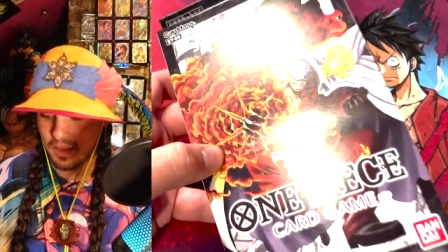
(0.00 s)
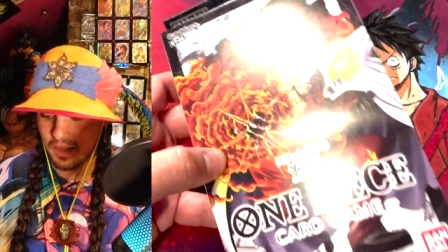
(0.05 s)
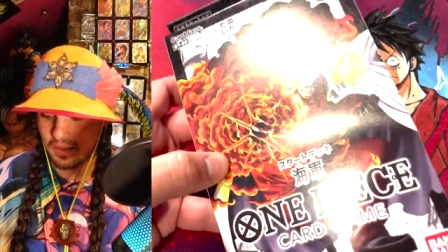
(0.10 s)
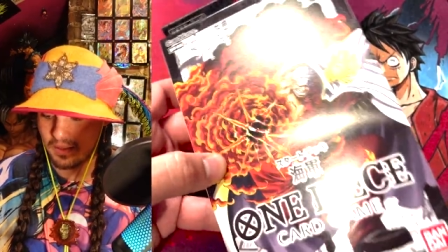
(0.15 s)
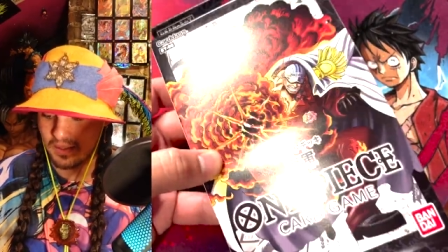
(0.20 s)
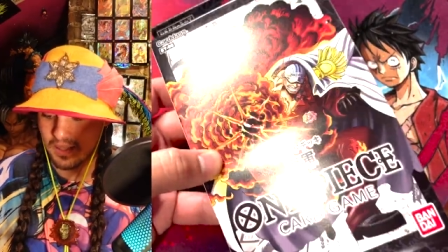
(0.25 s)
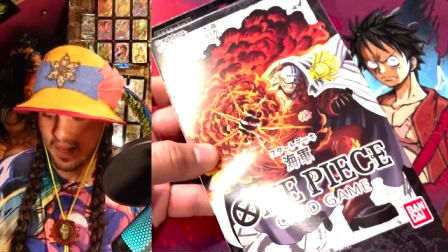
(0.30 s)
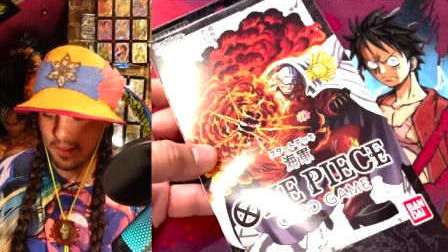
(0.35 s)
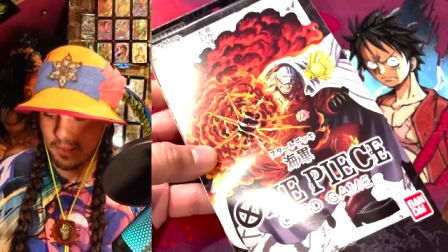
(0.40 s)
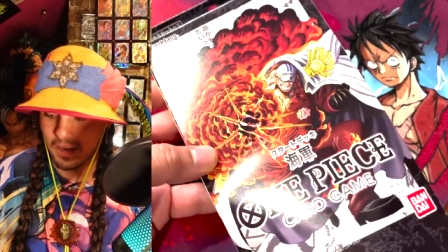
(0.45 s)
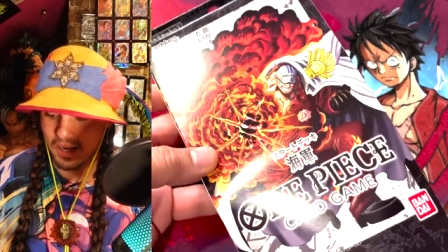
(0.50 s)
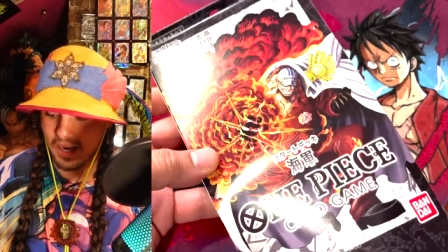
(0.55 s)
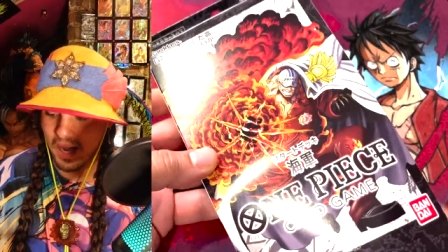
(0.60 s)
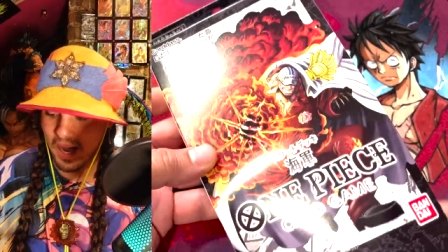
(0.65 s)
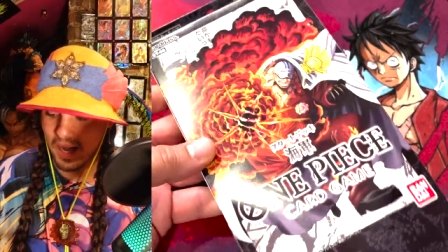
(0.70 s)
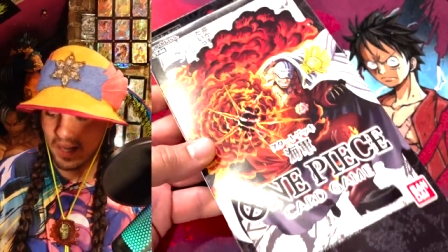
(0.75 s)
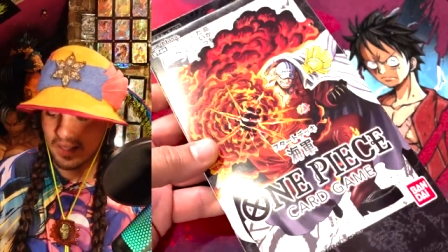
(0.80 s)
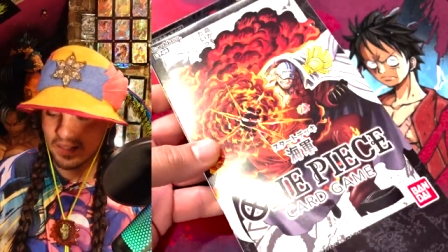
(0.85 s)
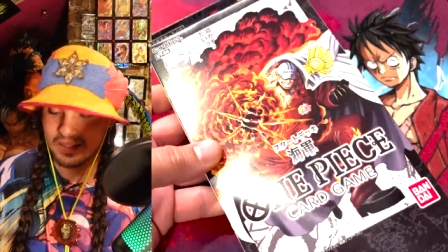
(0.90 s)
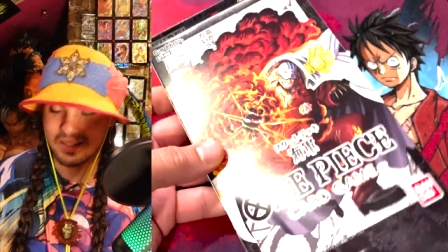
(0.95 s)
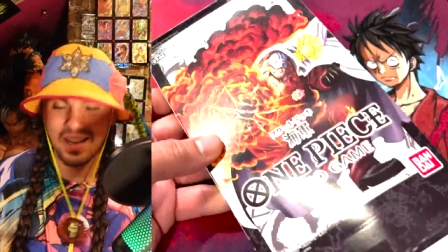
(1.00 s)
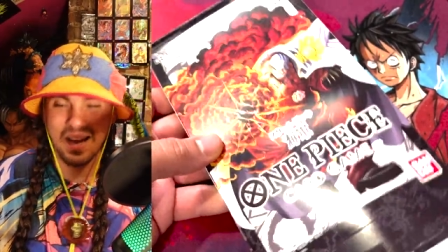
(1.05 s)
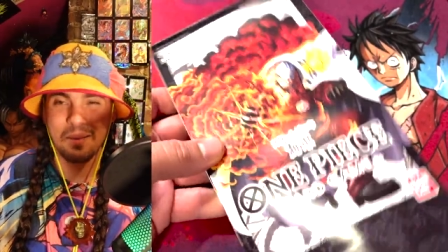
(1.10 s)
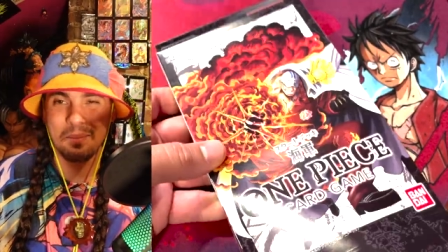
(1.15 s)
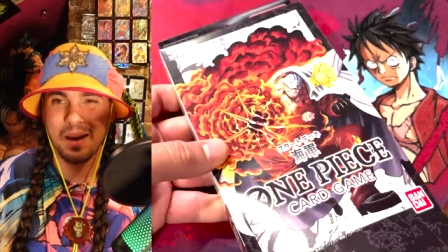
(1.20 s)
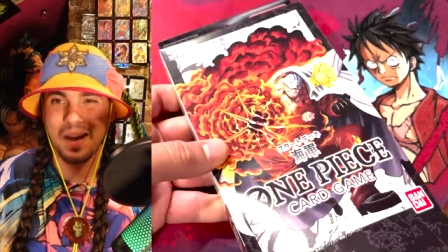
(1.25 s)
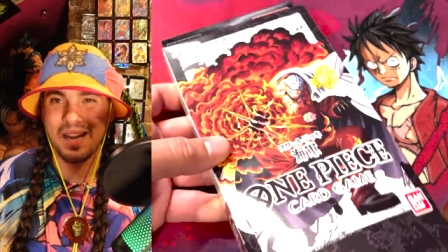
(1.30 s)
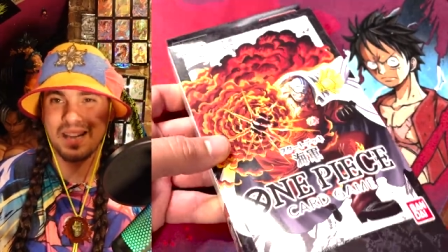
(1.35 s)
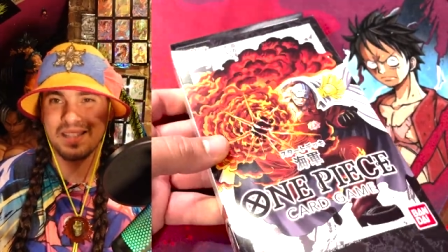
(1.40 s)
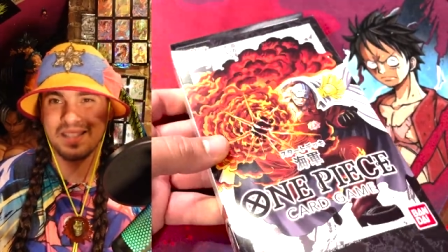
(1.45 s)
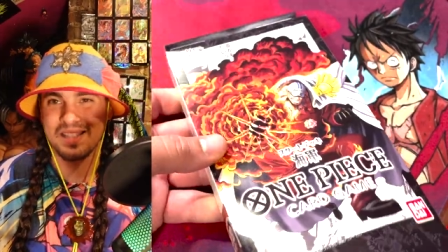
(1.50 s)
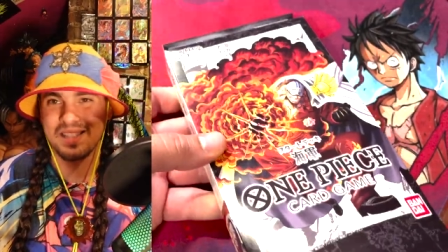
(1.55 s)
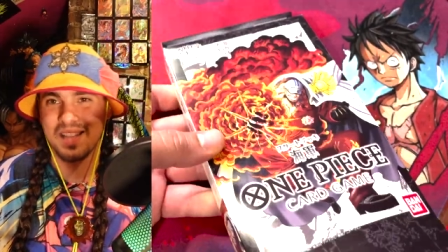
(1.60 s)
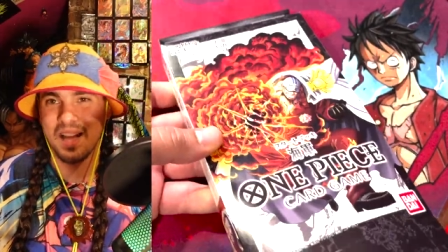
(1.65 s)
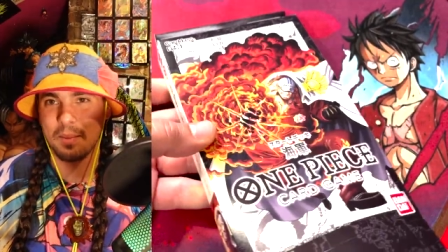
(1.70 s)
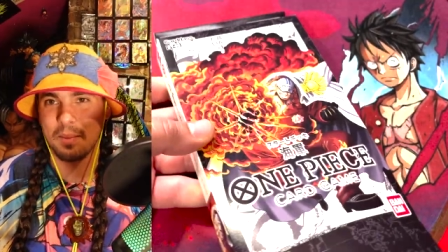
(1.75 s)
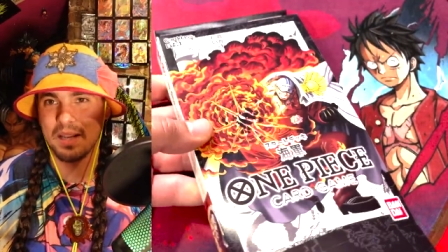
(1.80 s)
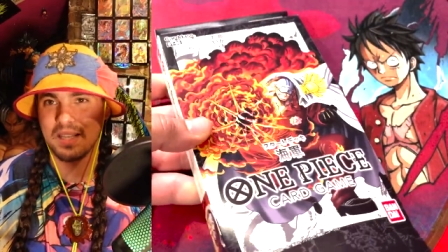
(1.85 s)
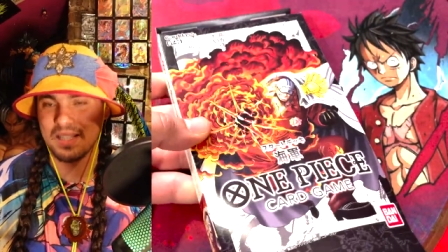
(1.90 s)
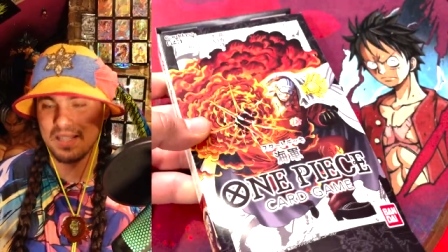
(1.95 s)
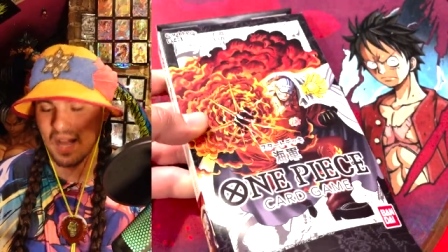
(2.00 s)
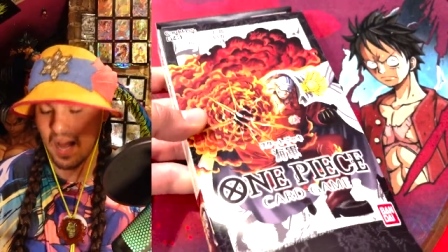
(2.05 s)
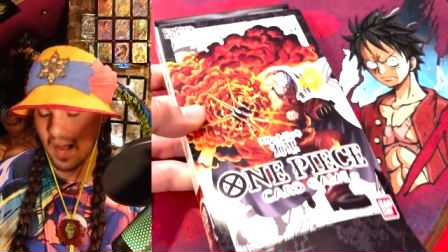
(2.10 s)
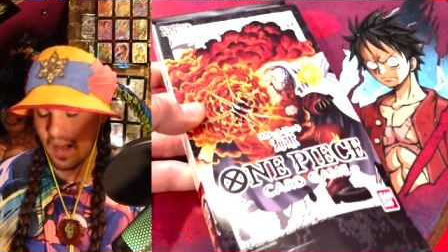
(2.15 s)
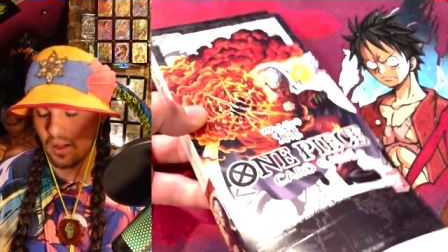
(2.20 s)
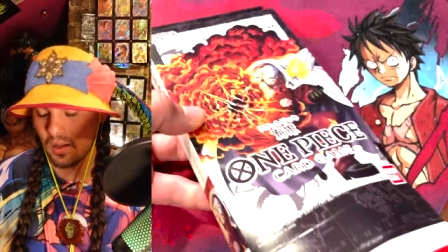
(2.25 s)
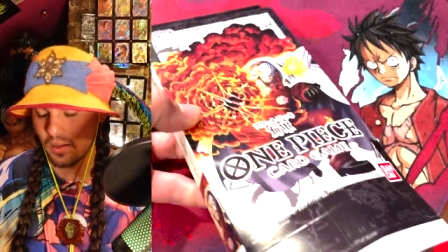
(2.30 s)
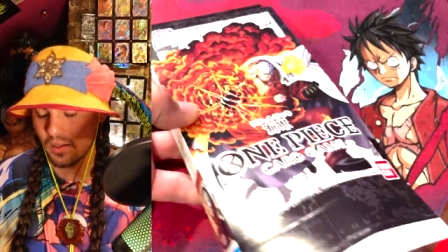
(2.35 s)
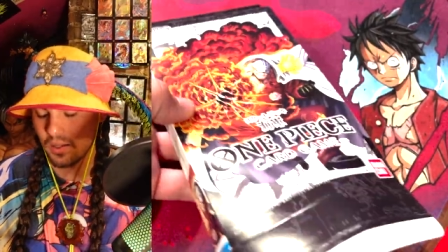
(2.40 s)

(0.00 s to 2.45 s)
my, not my guy. Not my, not my style.